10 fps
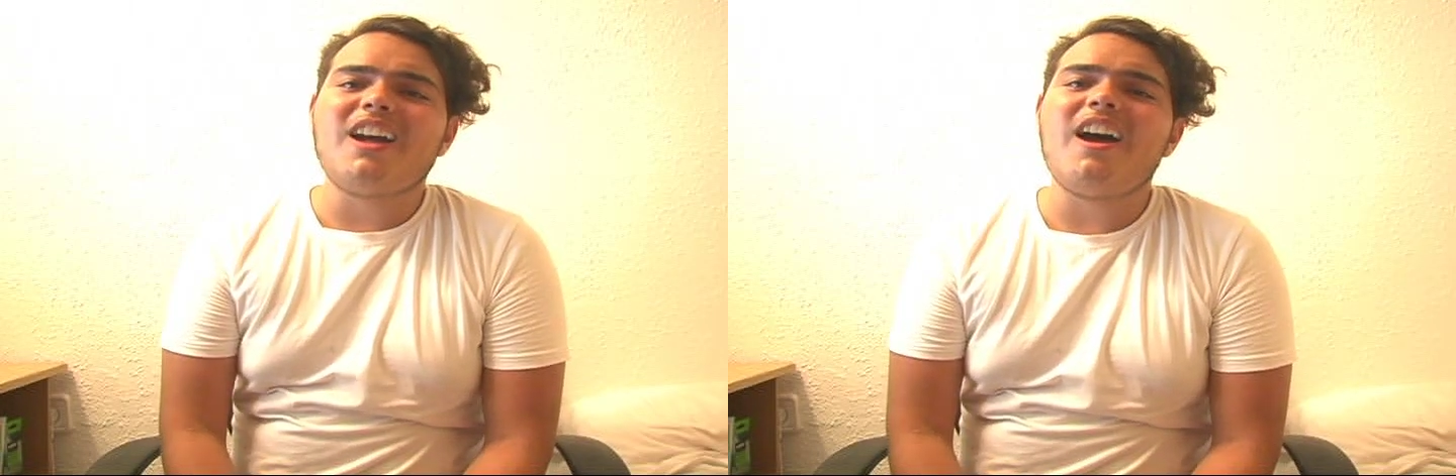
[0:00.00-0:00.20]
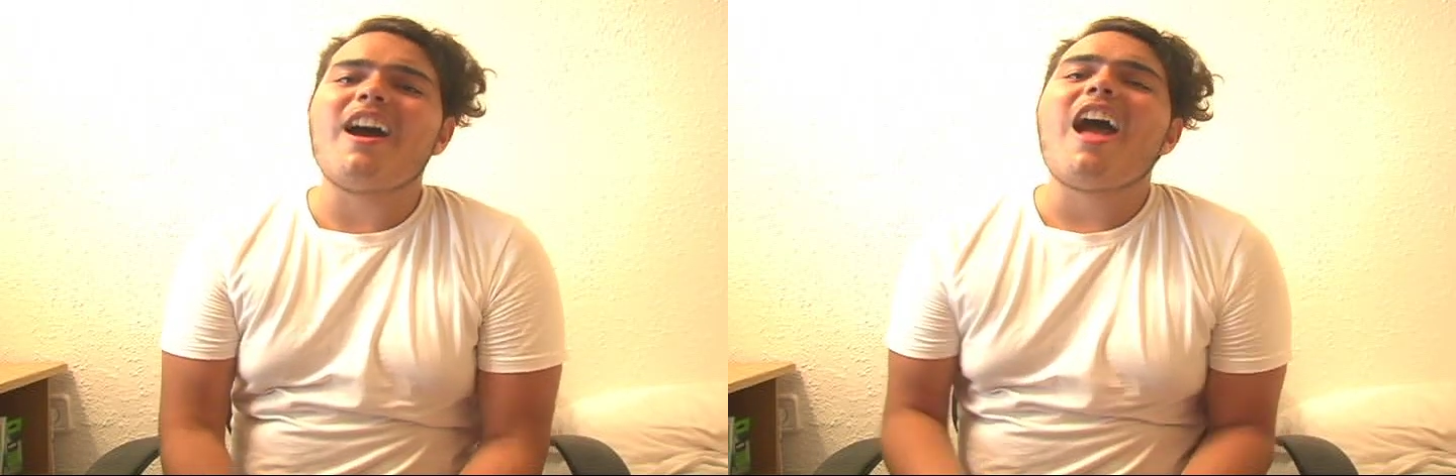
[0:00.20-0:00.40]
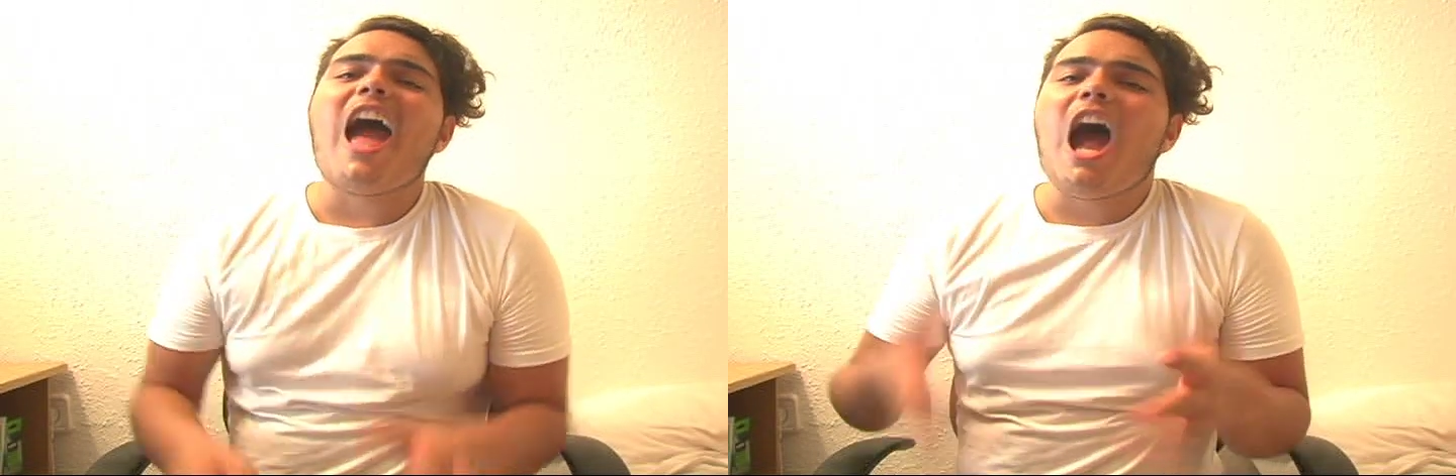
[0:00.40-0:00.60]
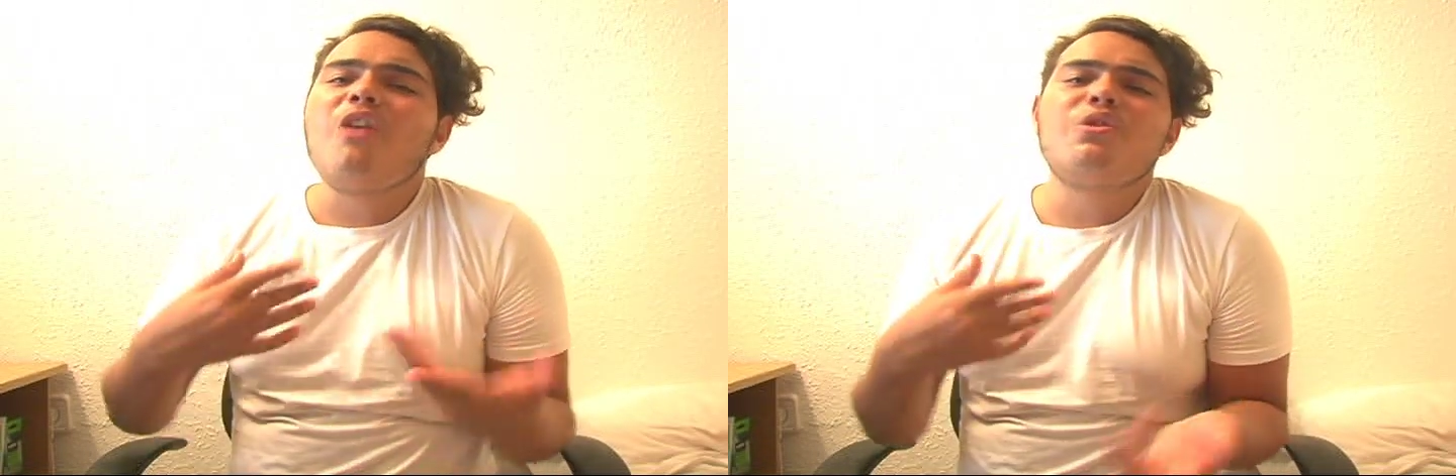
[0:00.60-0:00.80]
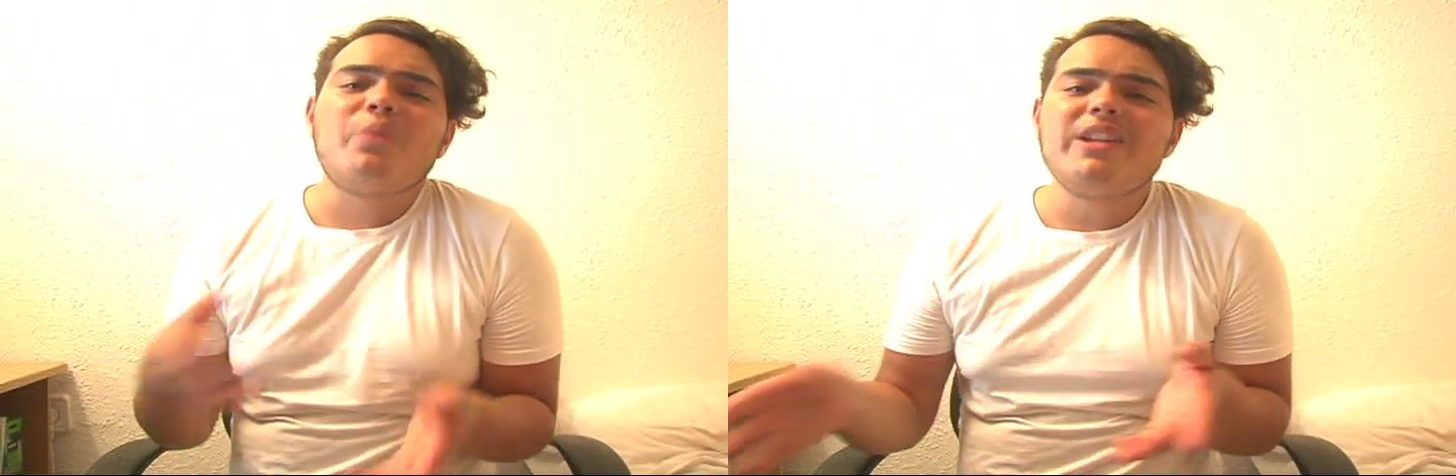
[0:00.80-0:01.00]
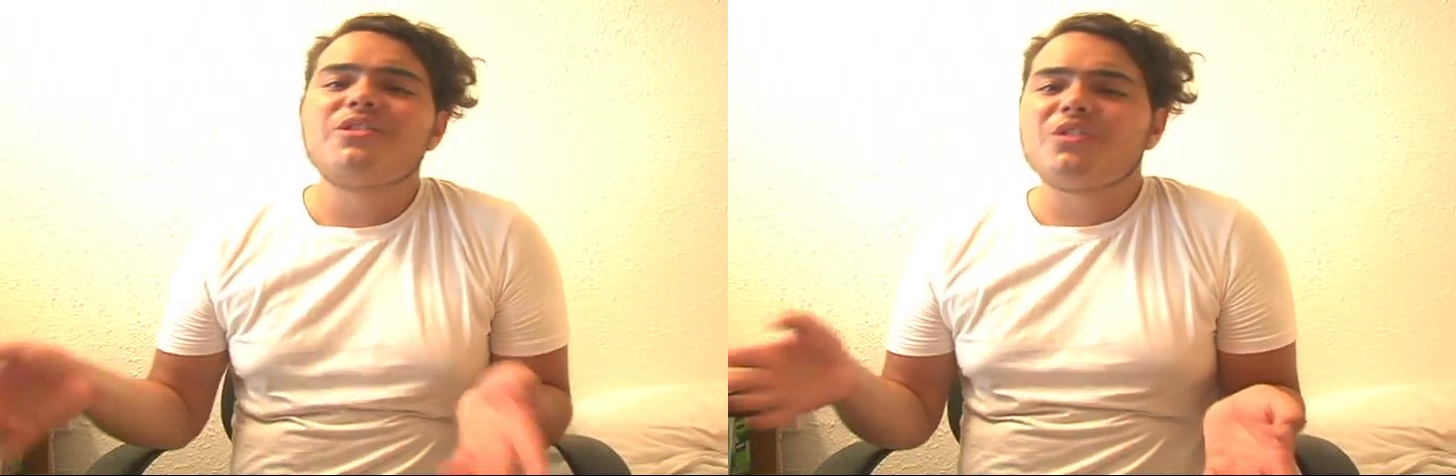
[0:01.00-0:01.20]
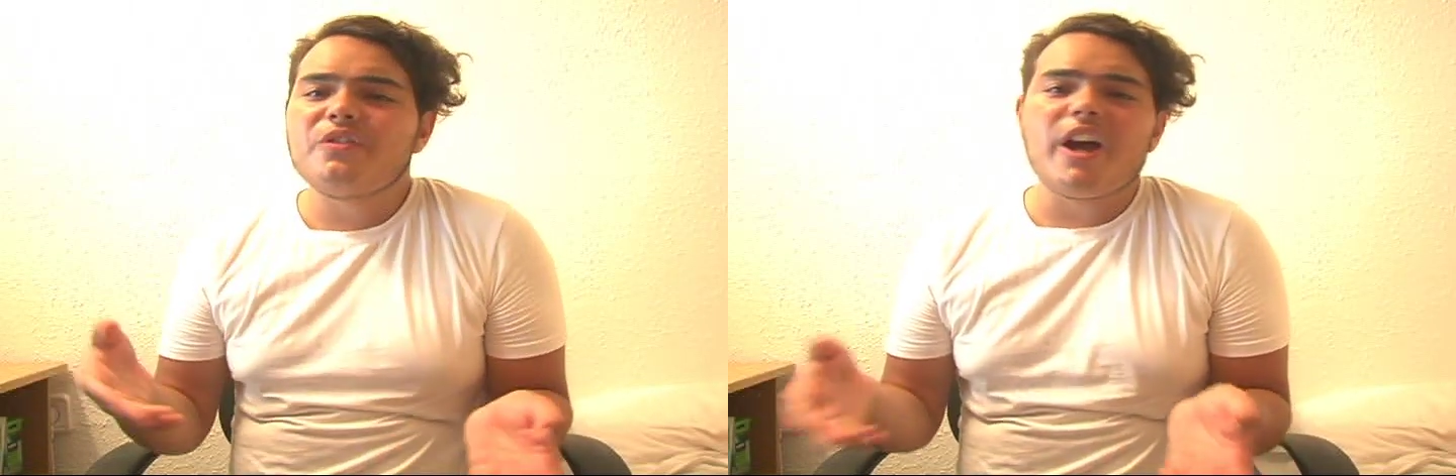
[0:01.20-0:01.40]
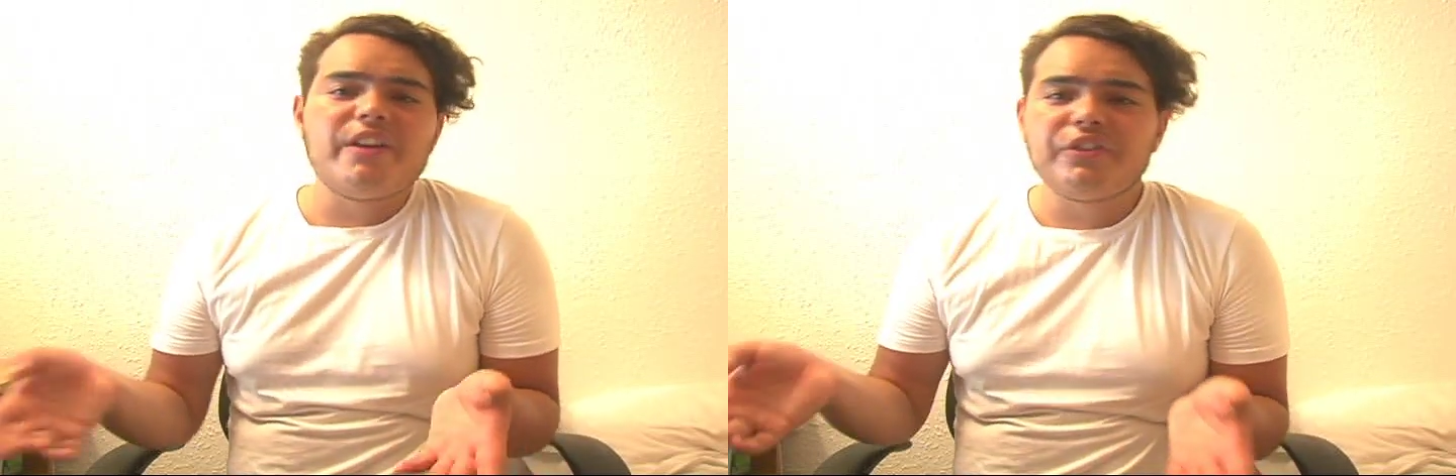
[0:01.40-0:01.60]
not a How to Win
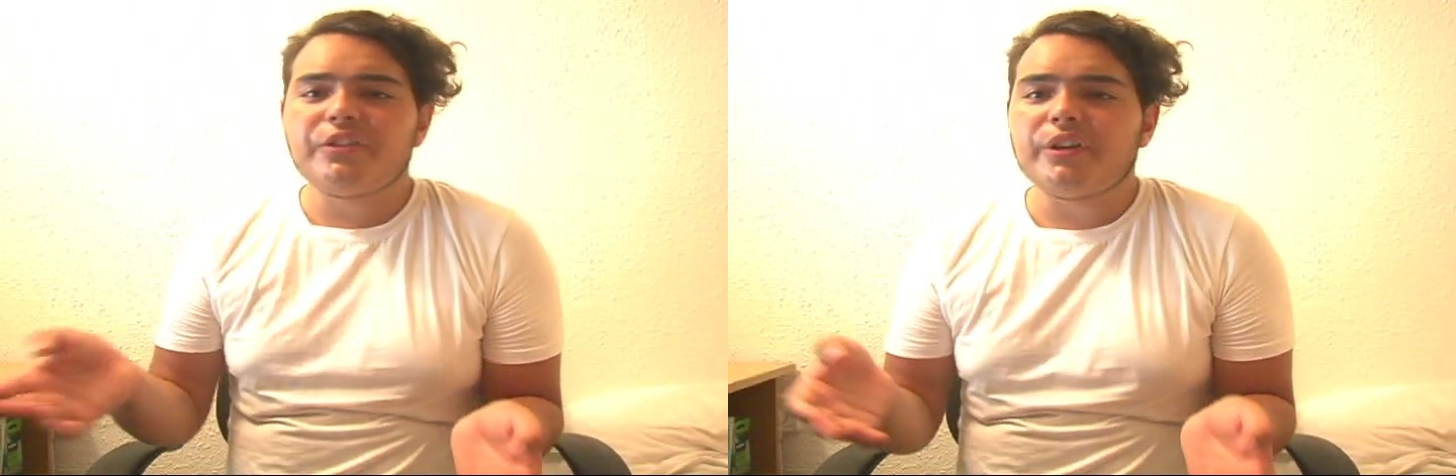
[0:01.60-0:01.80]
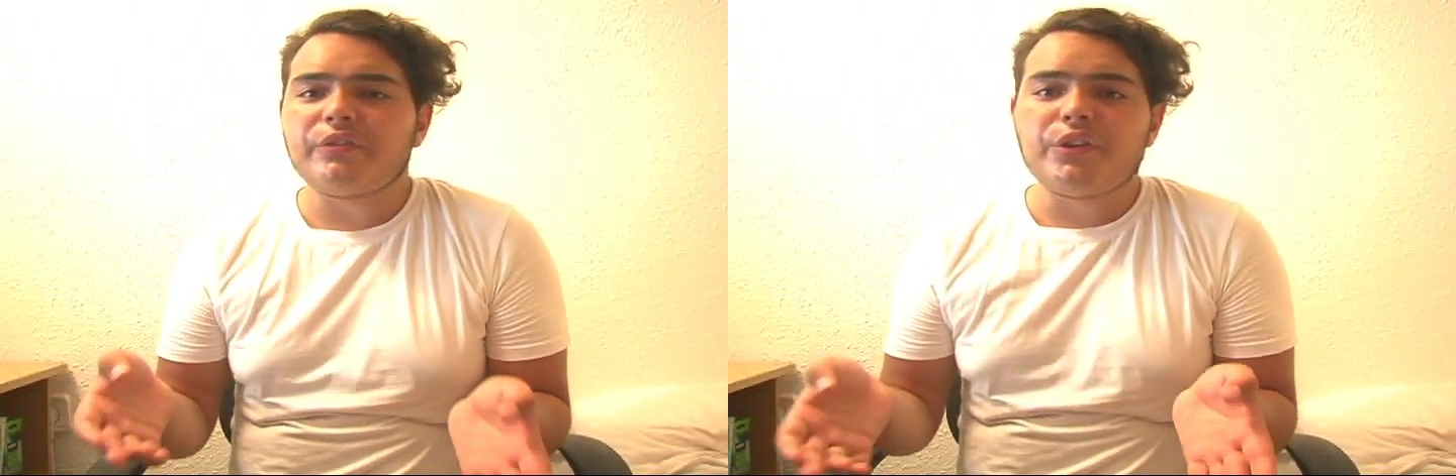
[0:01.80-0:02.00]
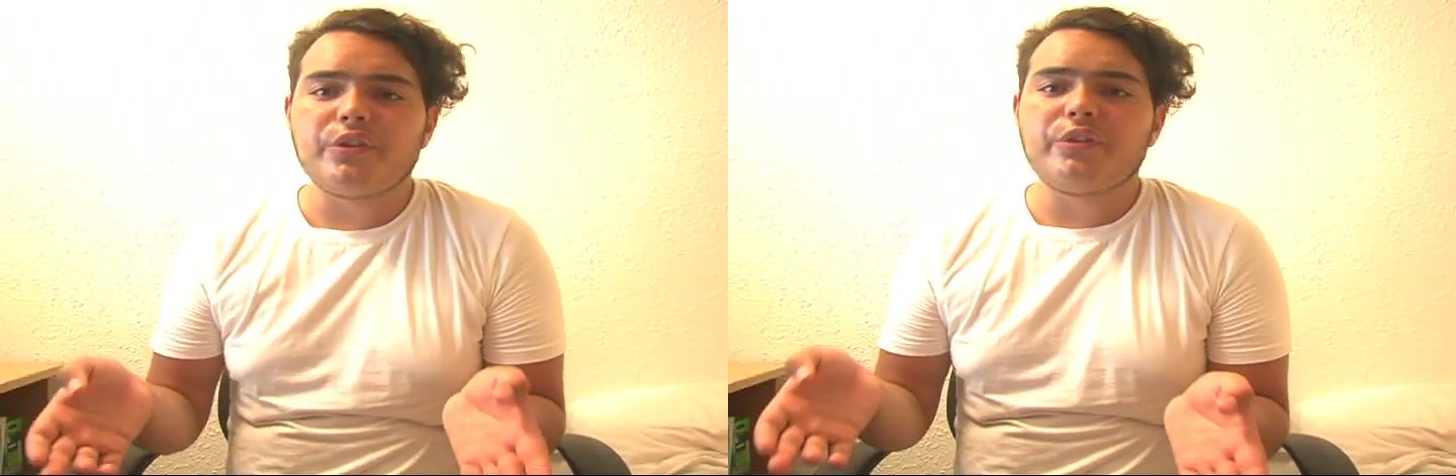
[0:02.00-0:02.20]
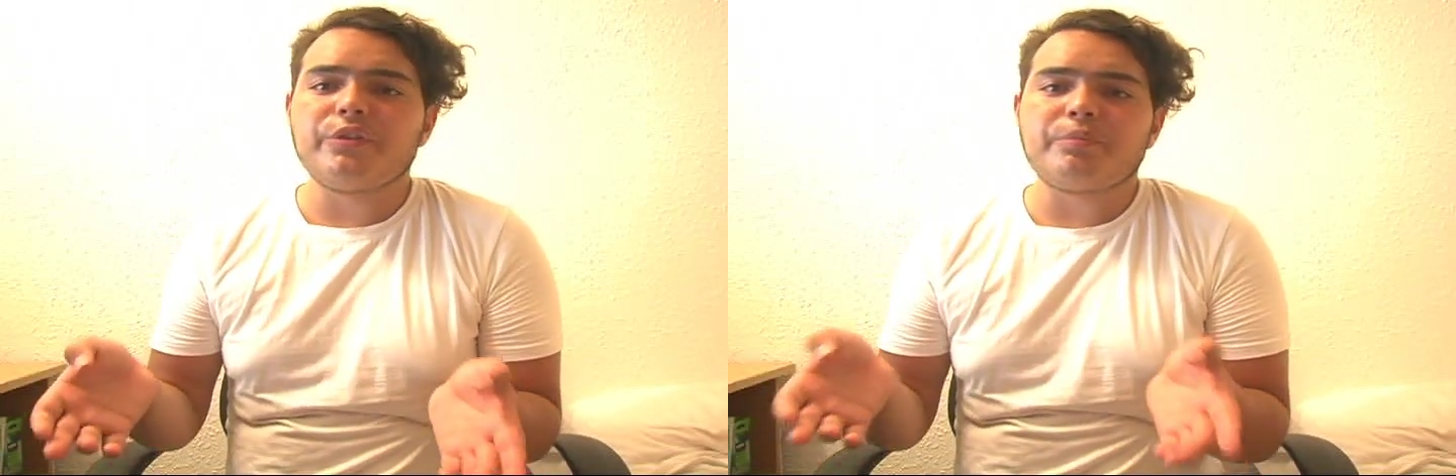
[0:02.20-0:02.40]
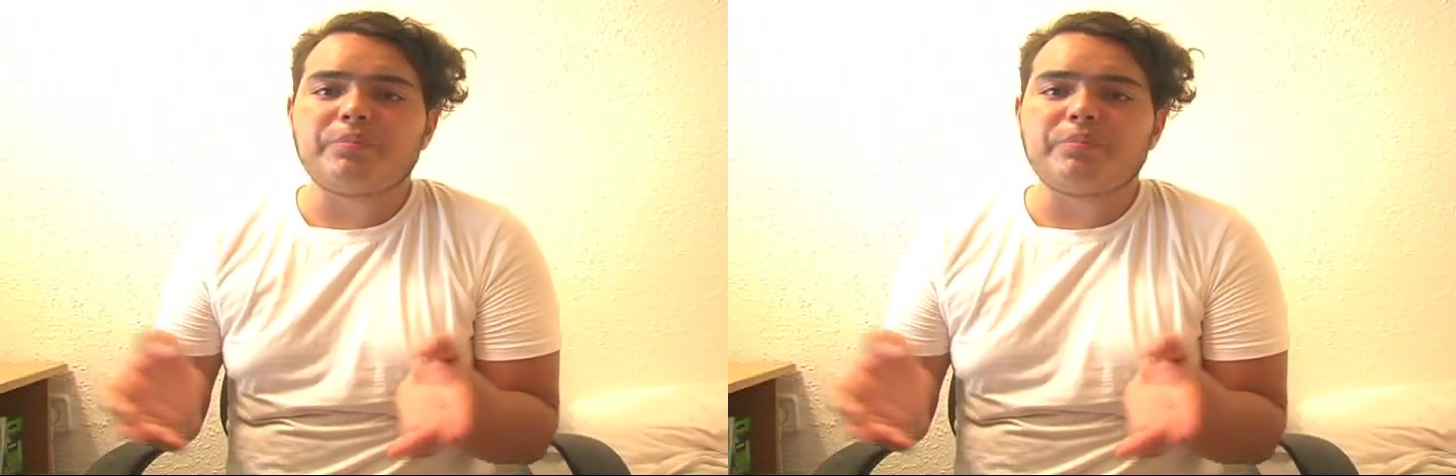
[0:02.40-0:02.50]
Survivor if you're